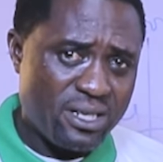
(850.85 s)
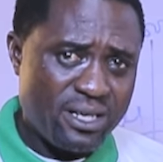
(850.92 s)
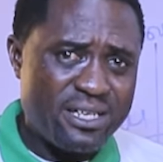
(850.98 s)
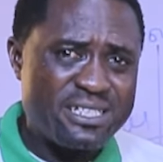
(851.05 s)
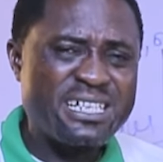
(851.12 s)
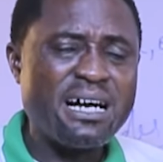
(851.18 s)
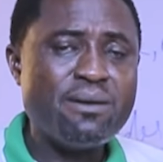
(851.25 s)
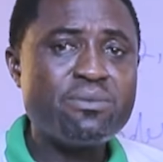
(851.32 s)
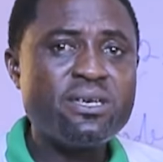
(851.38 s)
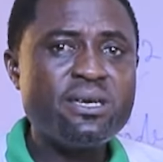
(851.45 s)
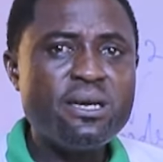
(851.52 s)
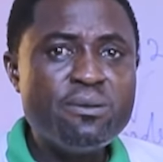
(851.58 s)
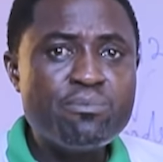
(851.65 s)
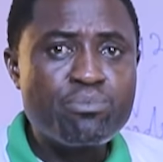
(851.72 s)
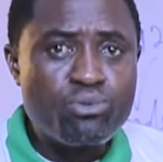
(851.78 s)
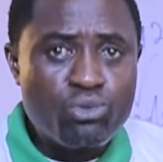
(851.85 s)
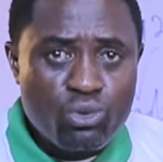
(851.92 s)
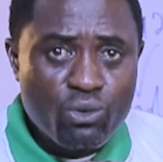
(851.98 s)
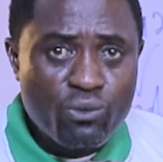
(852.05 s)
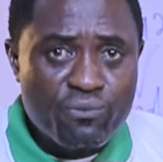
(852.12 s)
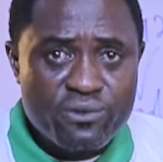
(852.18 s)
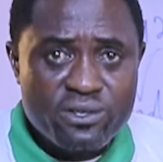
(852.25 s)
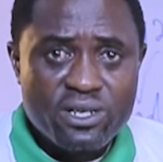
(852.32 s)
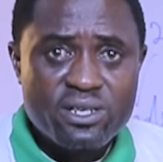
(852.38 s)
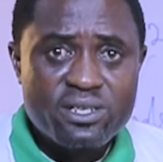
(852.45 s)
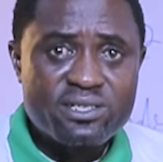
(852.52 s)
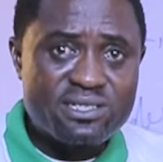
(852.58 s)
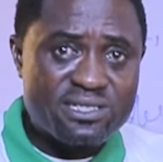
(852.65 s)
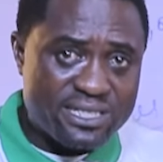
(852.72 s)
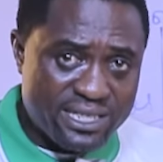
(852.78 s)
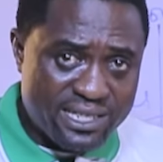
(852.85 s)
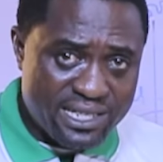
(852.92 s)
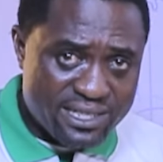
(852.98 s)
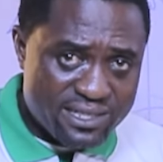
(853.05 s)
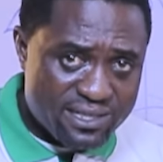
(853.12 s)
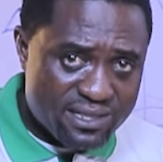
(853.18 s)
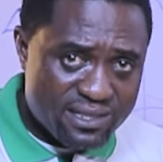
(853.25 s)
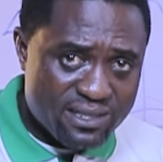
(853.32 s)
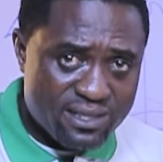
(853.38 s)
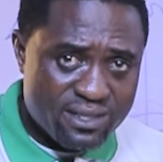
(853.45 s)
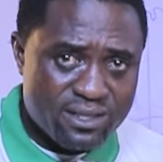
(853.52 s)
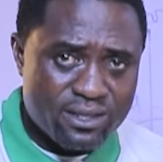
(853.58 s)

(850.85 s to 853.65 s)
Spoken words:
It can be improved seedlings.